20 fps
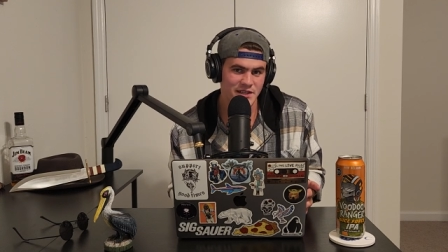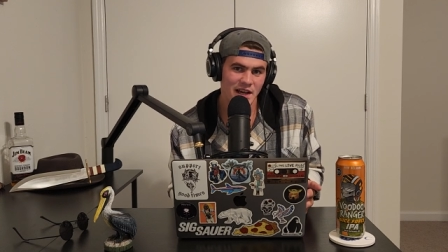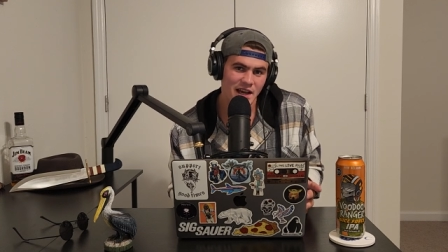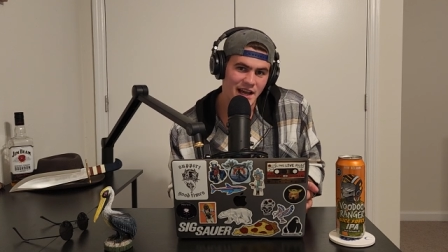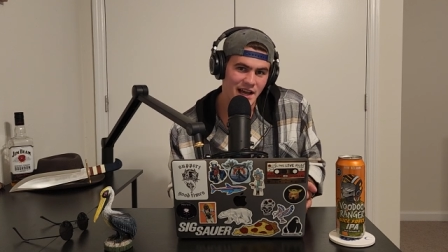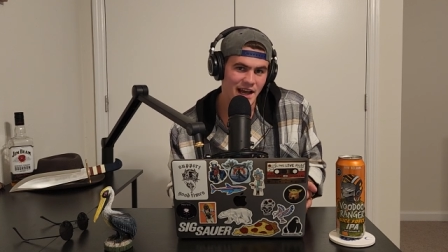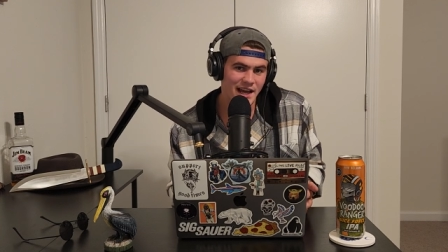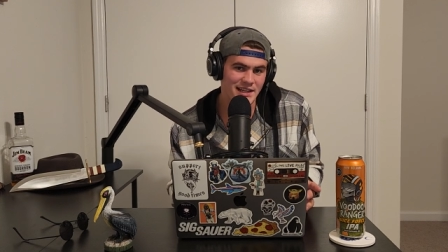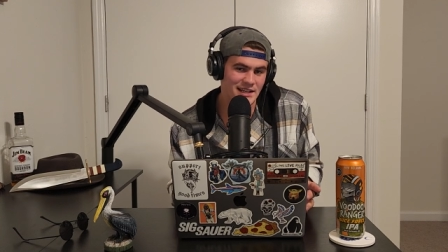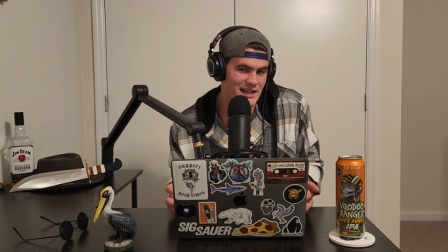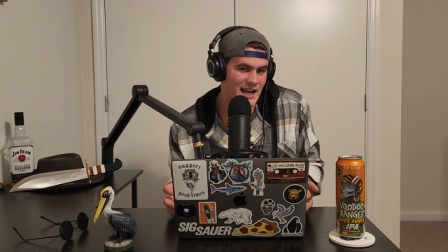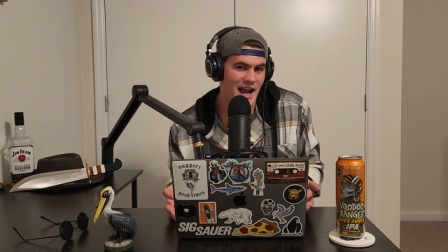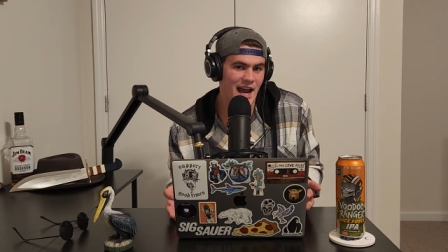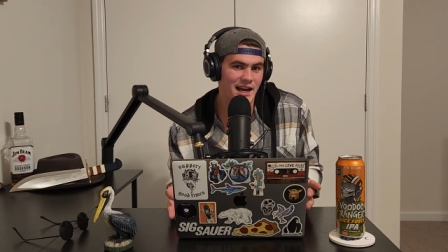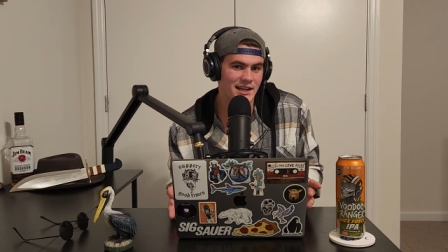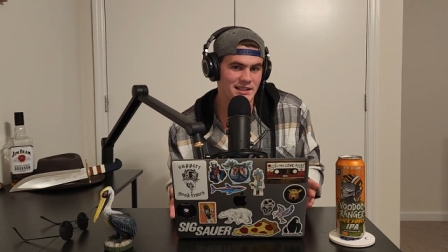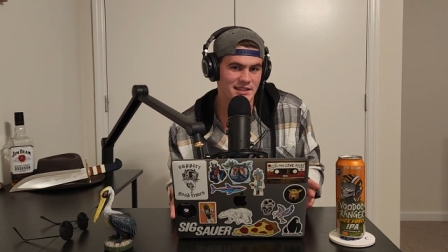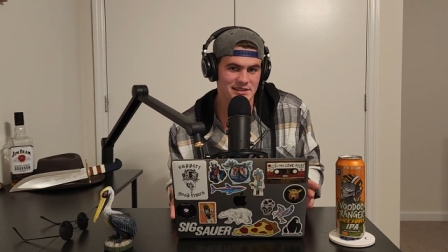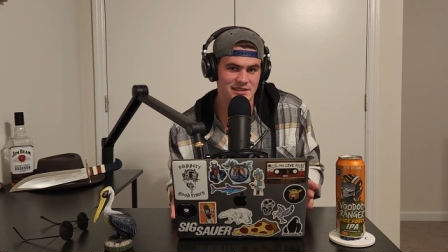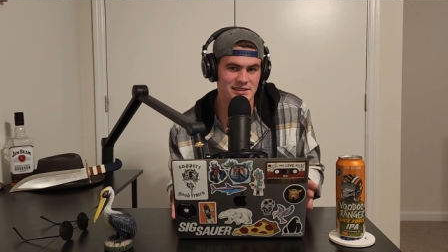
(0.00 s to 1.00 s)
and
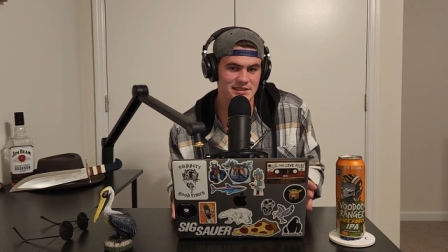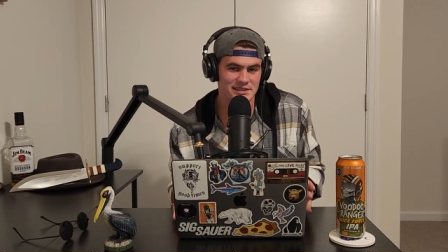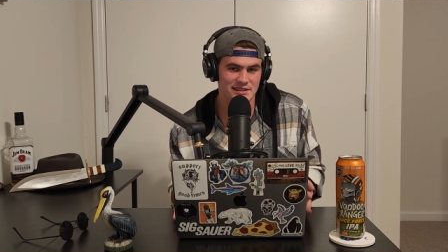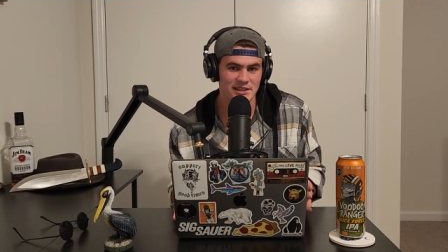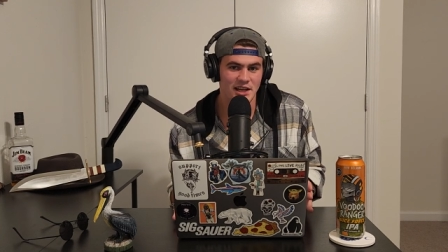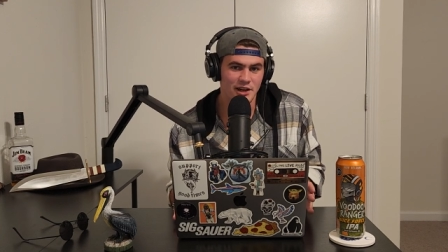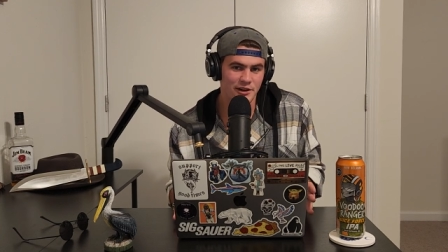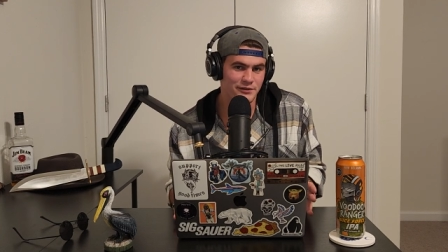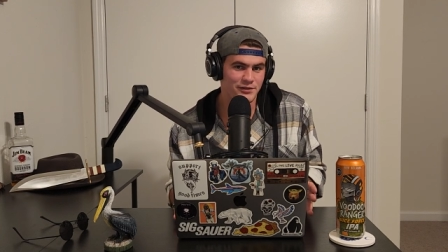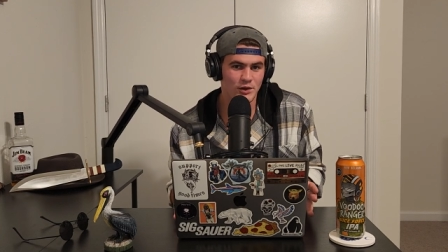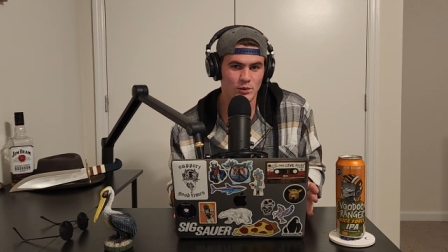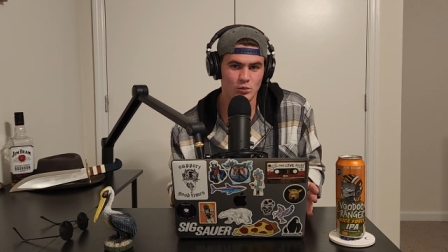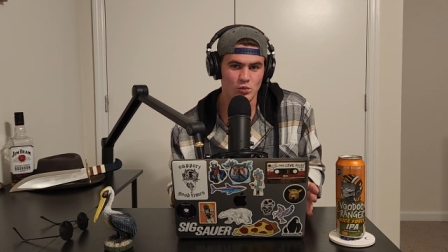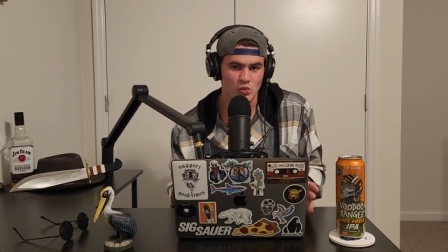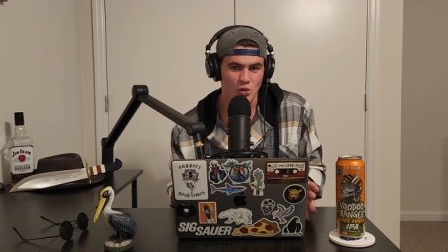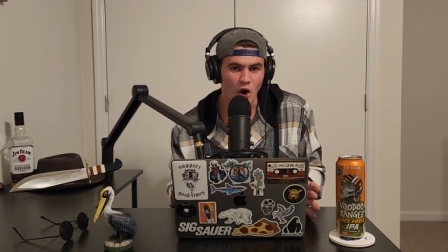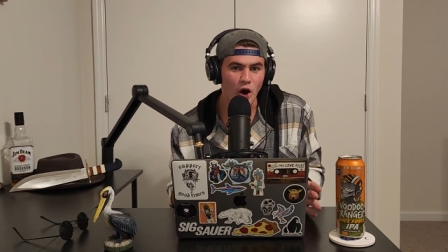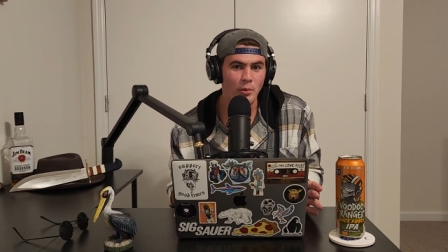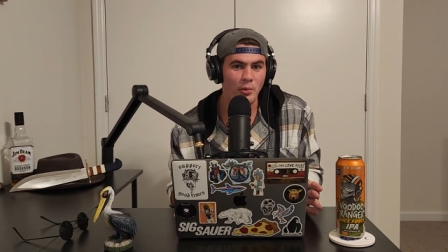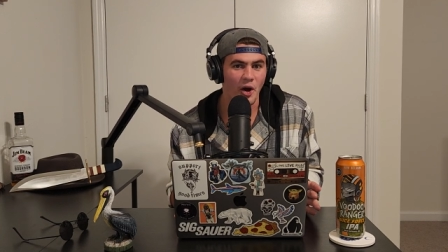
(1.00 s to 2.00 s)
cactuses from
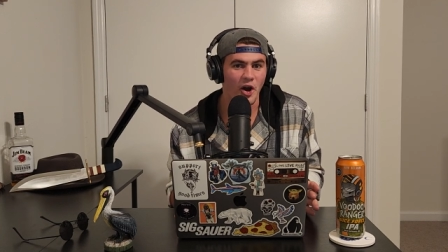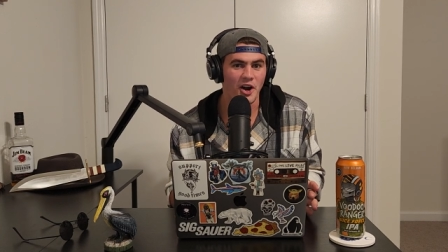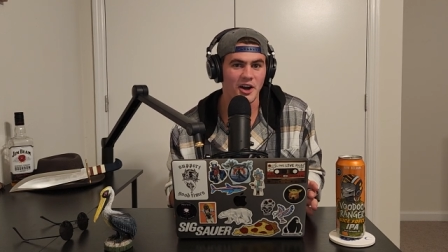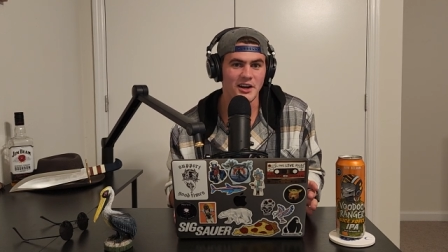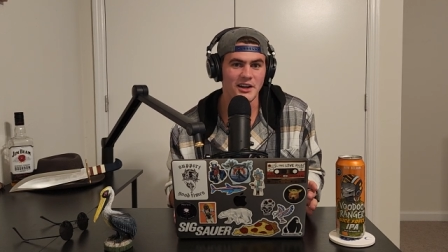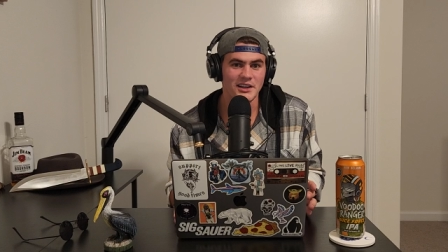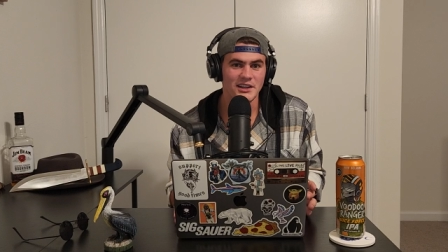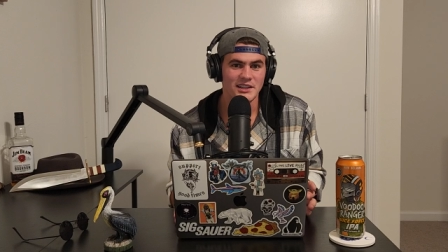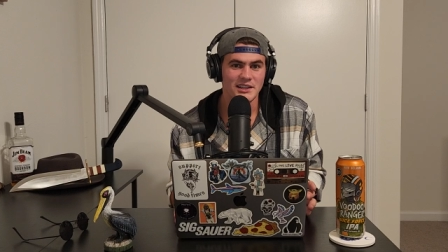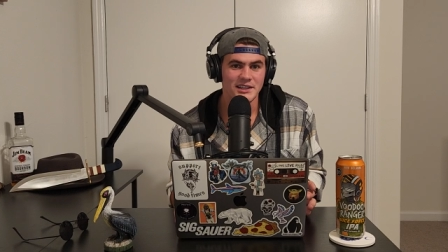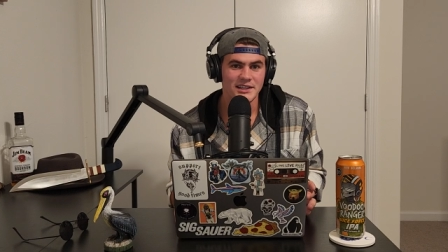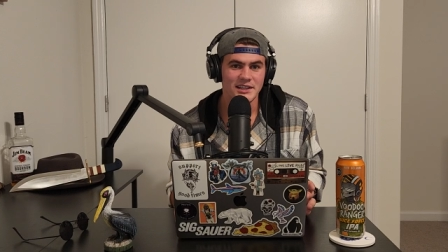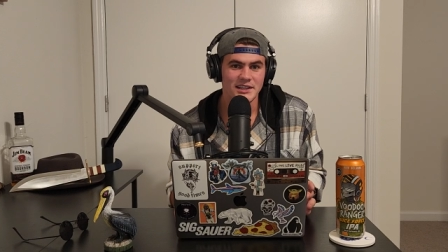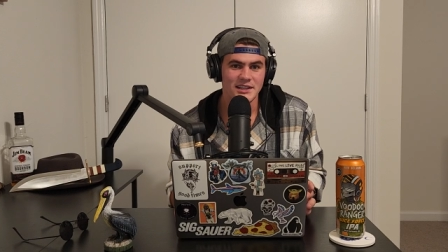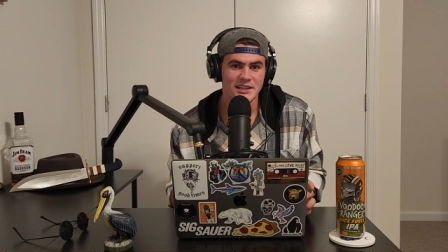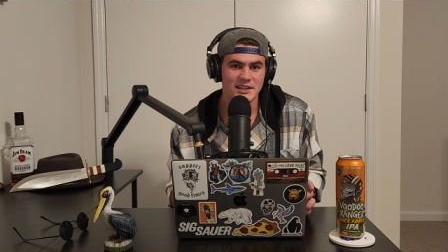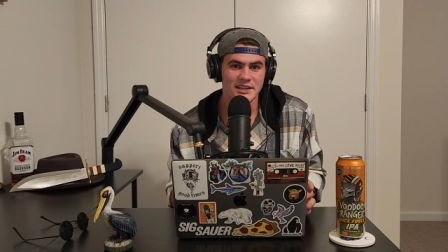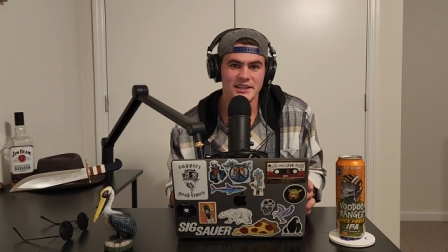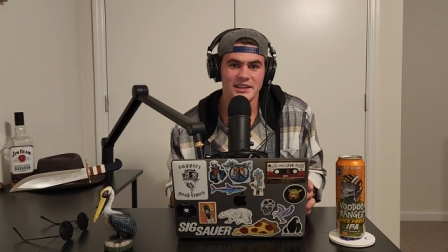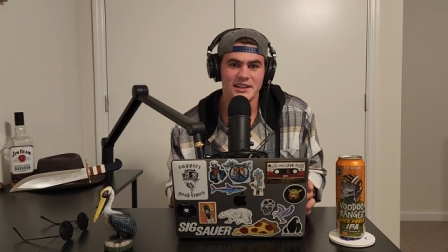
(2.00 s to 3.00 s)
Walmart.
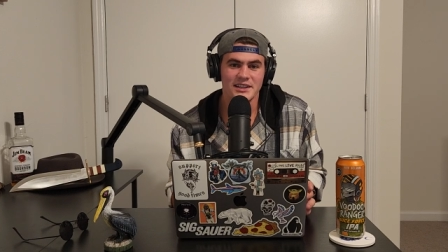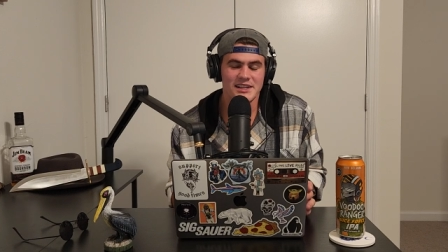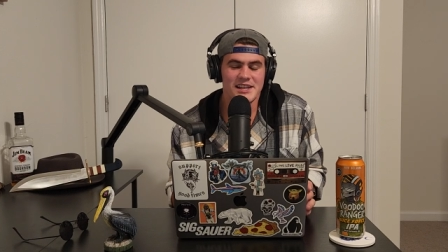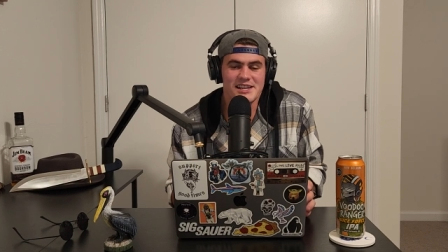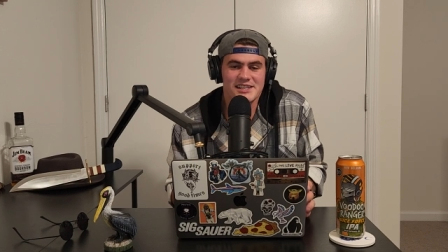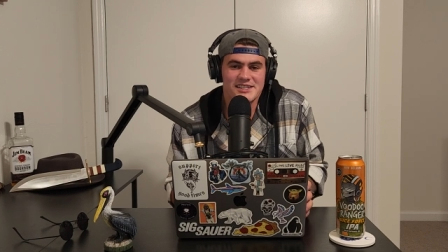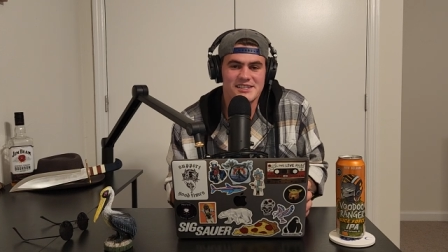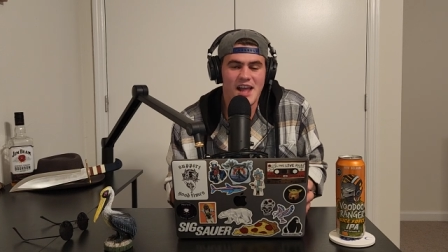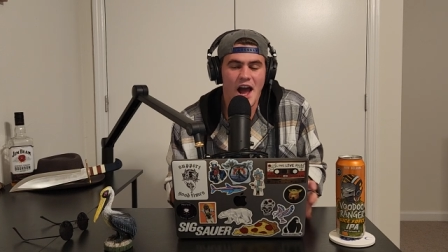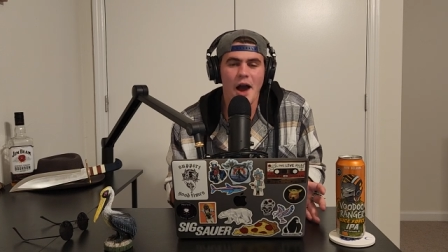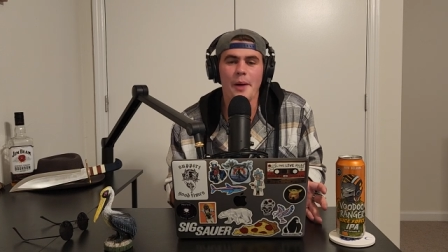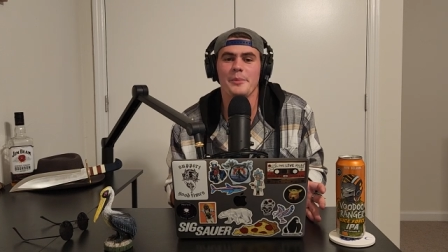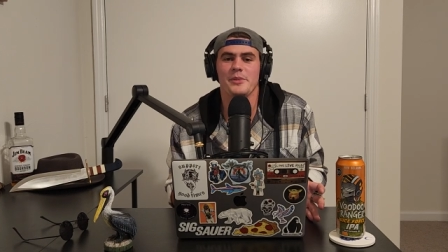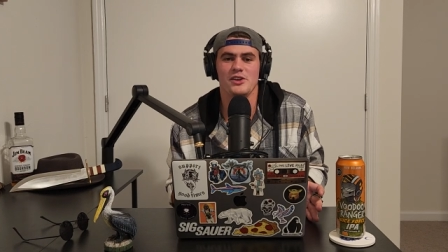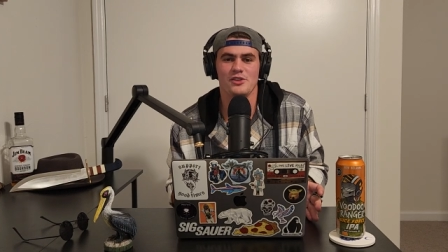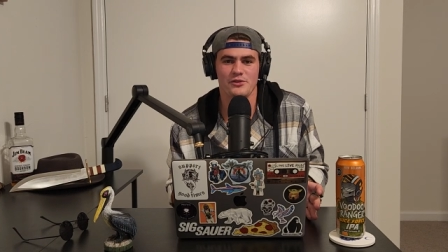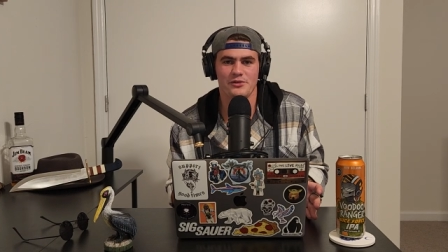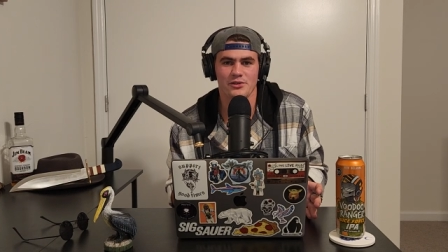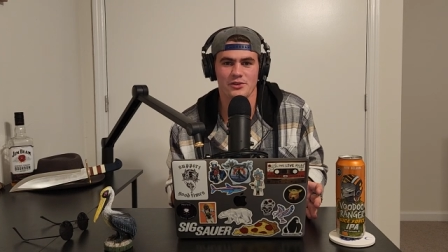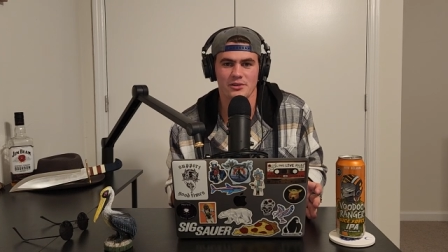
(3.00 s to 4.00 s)
It's not
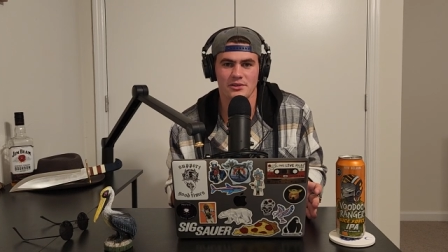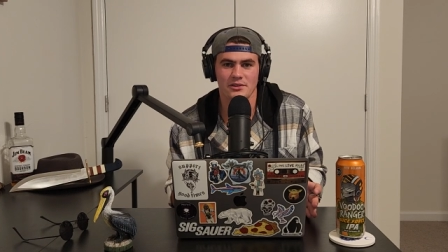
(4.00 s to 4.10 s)
beautiful.